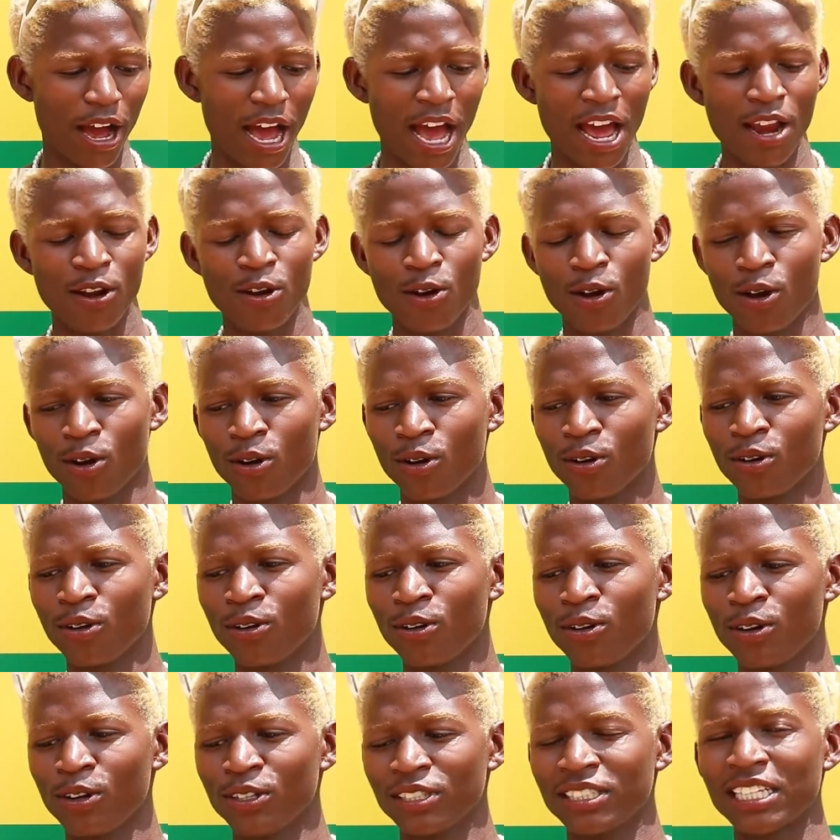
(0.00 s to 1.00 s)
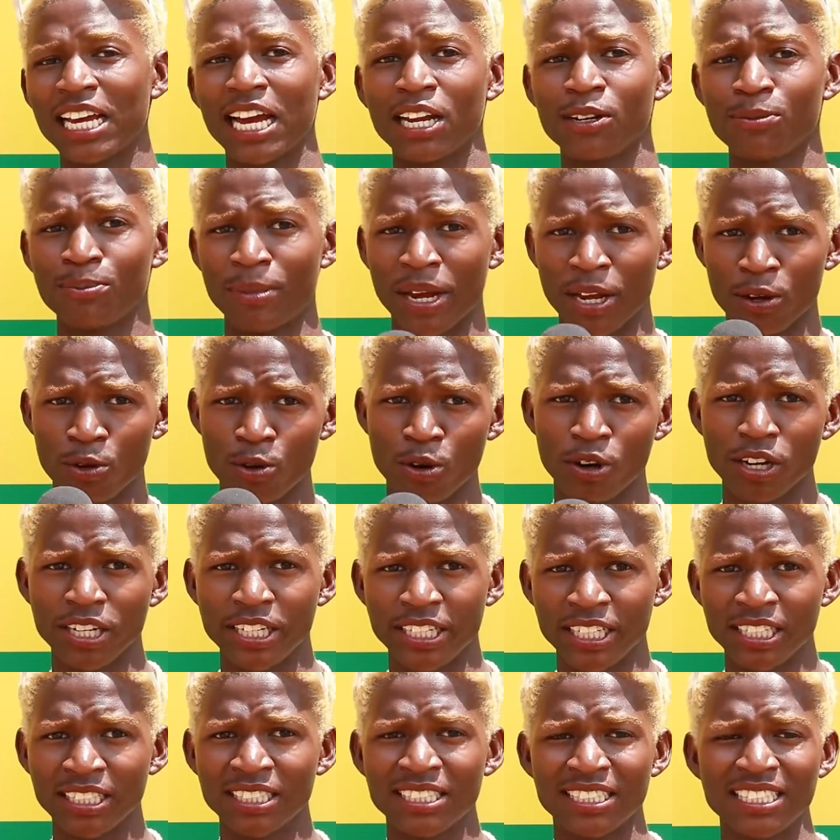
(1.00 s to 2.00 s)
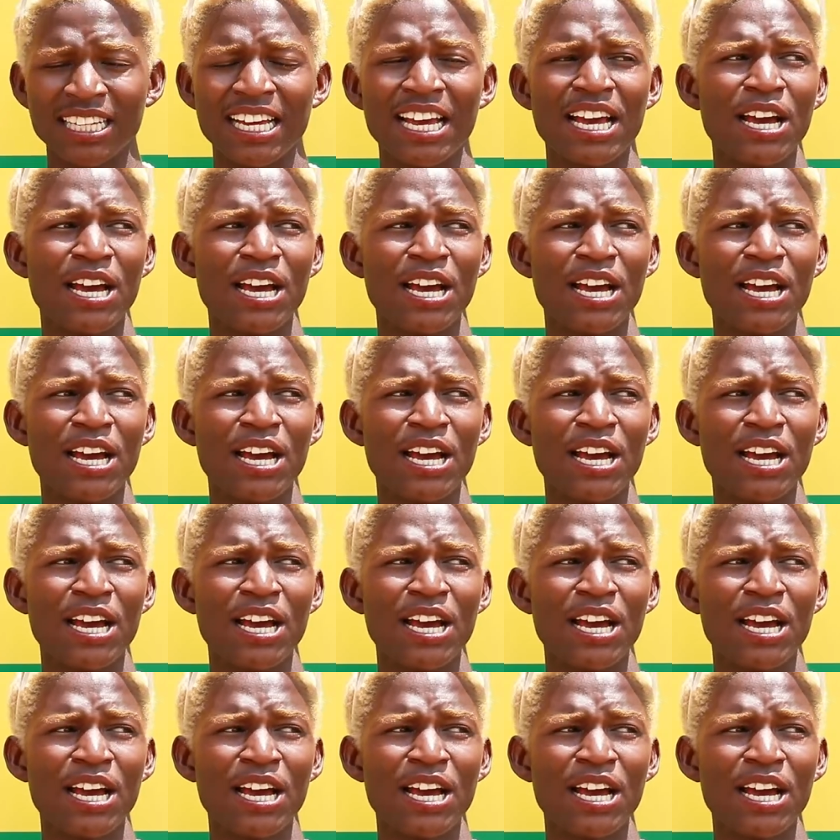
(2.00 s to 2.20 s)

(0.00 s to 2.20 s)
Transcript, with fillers: alongside my colleagues,